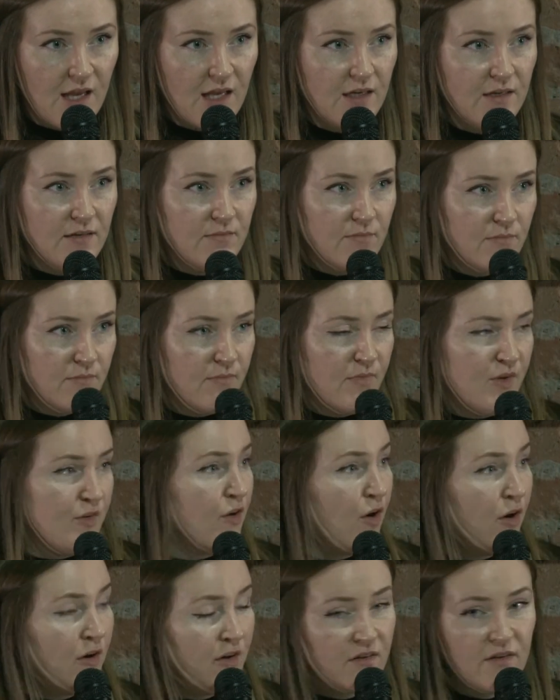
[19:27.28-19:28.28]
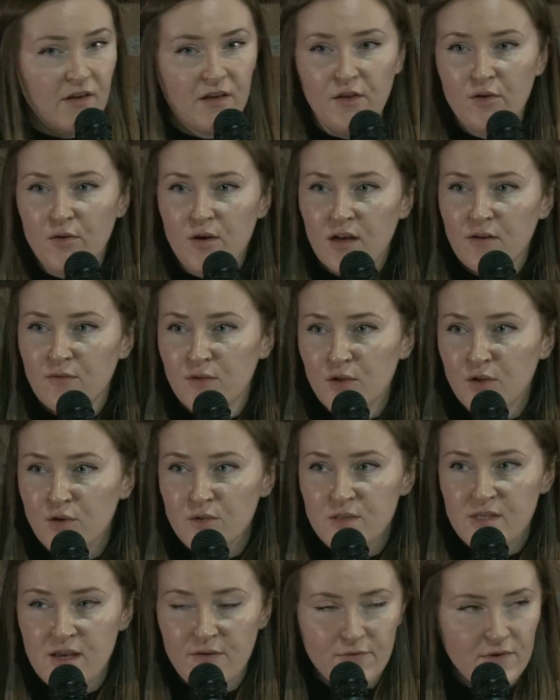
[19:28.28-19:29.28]
In modernity, you kind of
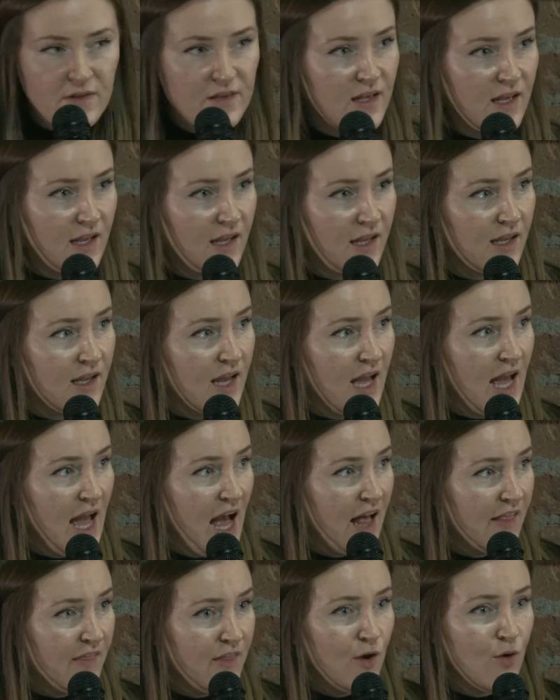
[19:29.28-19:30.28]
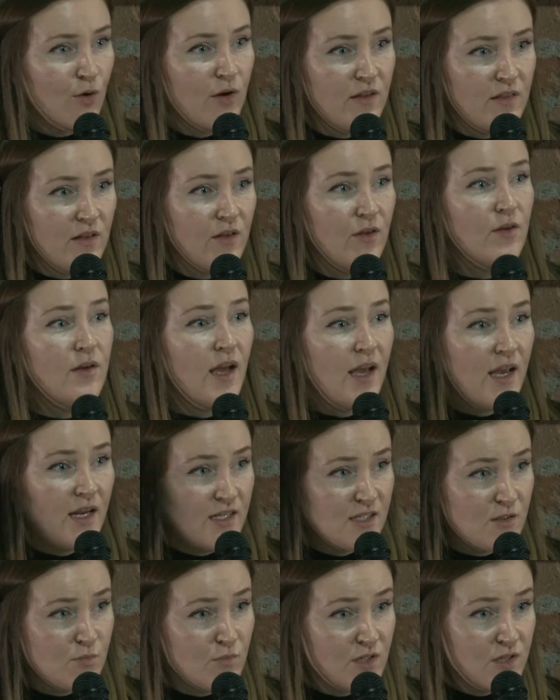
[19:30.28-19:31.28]
lose everything, and the only thing you
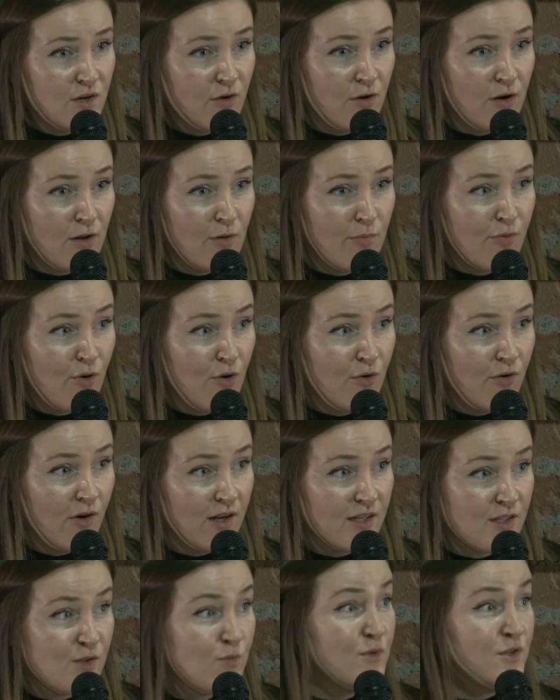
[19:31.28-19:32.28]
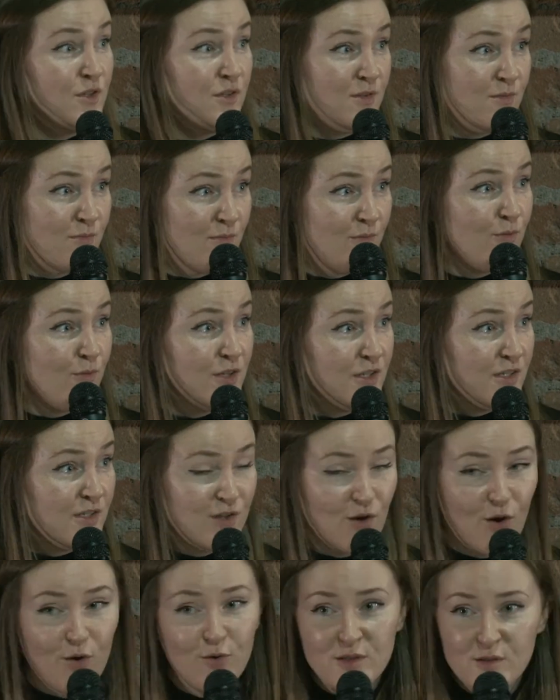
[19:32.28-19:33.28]
gain is material progress, which is
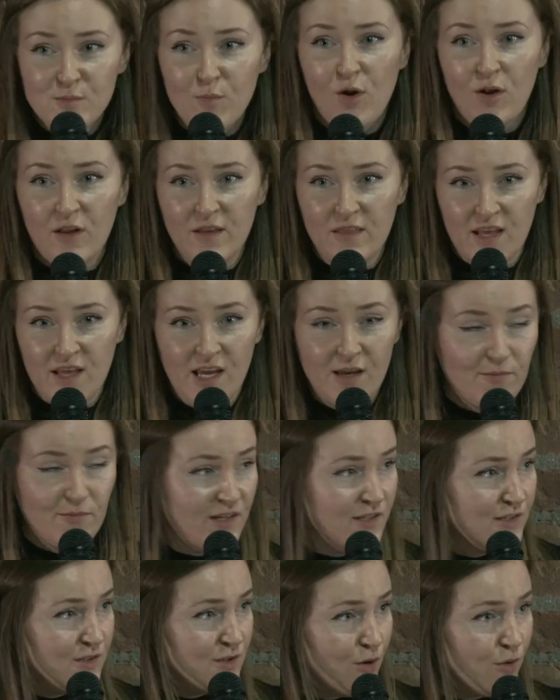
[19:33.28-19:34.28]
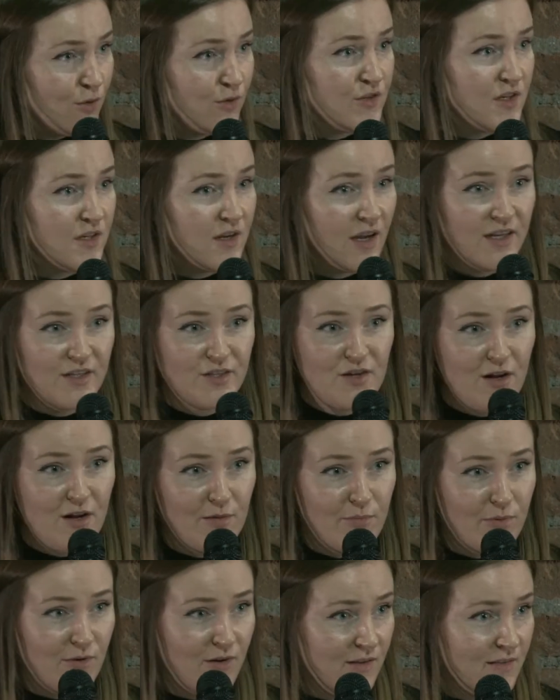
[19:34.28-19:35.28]
no small thing. It means you don't die in
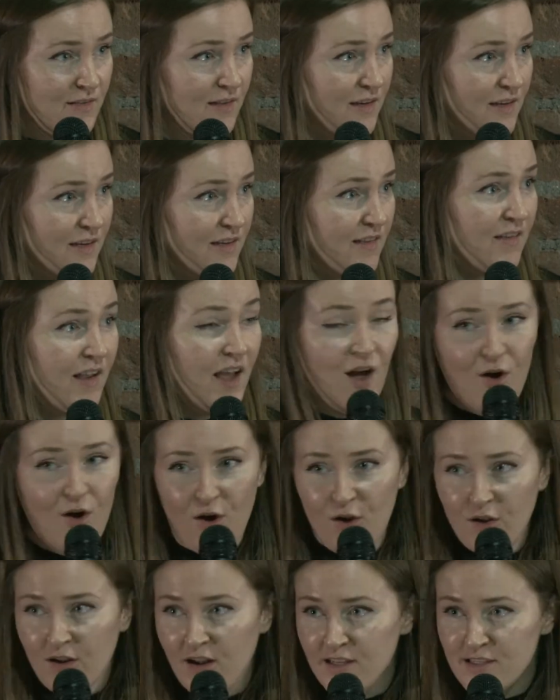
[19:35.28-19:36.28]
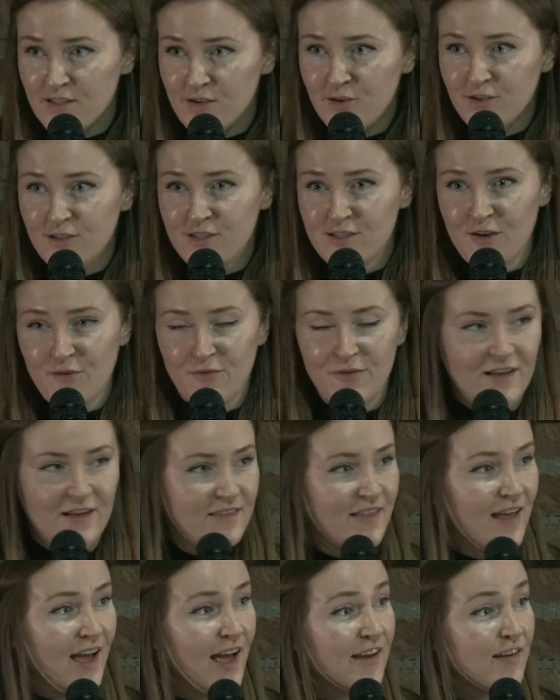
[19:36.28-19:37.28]
childbirth and all kinds of good stuff
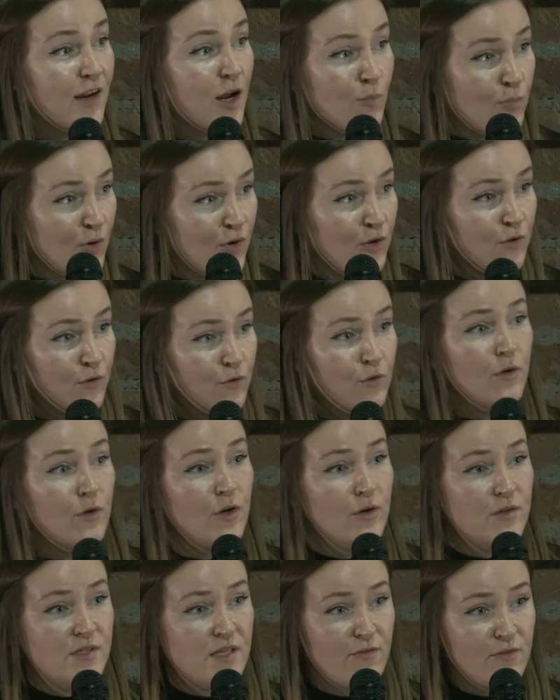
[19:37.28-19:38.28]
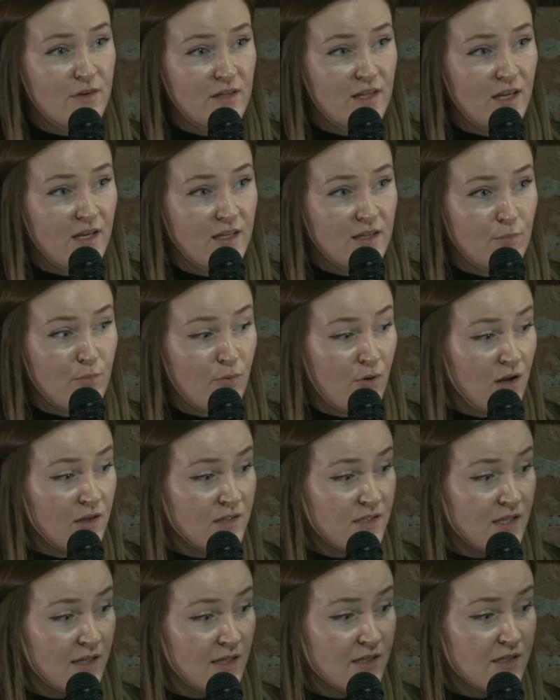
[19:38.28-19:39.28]
like that, but you do lose everything in the
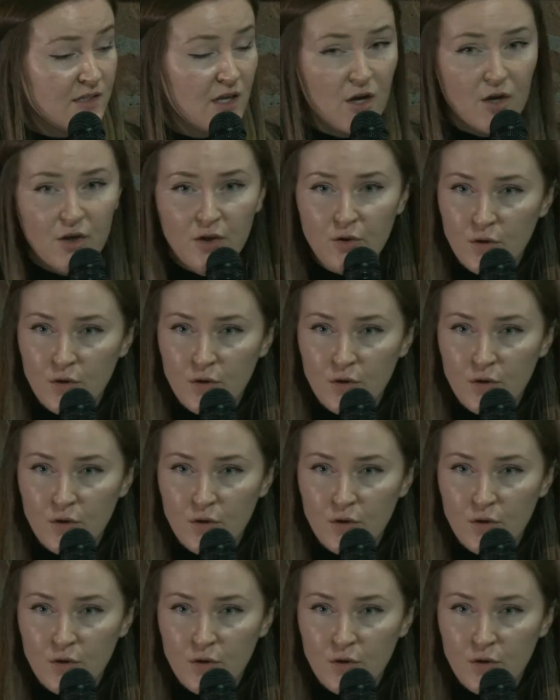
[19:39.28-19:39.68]
process.